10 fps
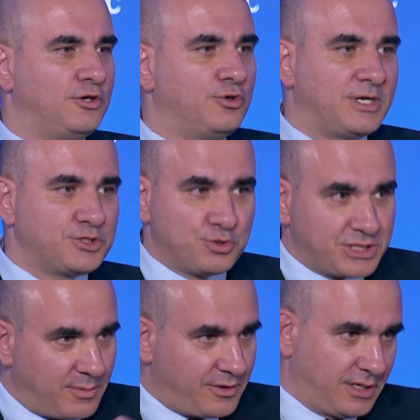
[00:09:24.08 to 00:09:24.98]
You must do
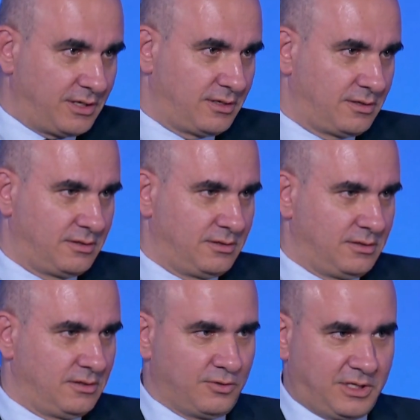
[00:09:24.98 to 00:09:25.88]
something.
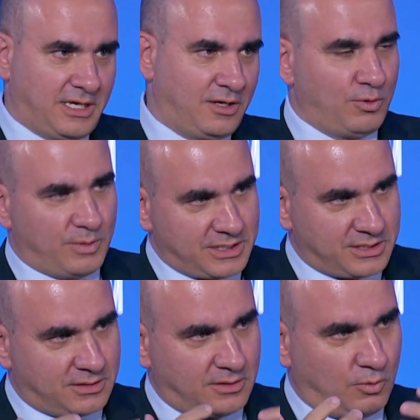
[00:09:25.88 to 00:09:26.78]
Okay, we
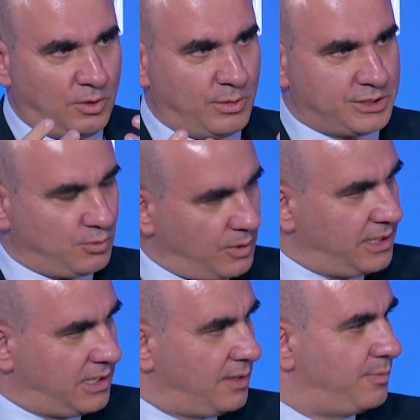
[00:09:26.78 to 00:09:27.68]
must
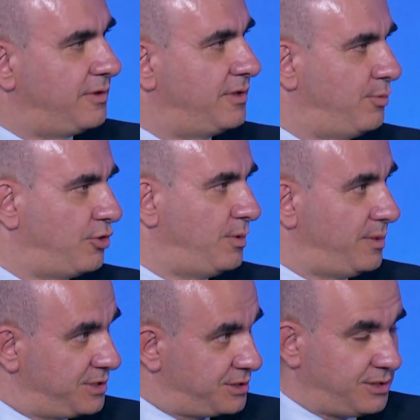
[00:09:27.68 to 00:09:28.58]
wake up. The problem
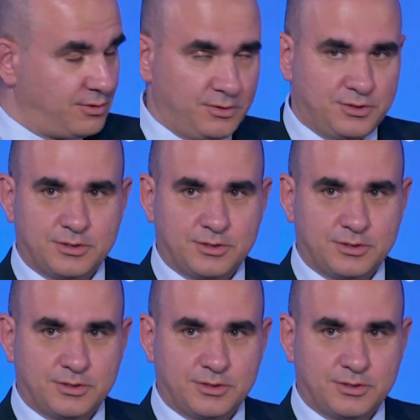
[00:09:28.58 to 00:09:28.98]
is serious.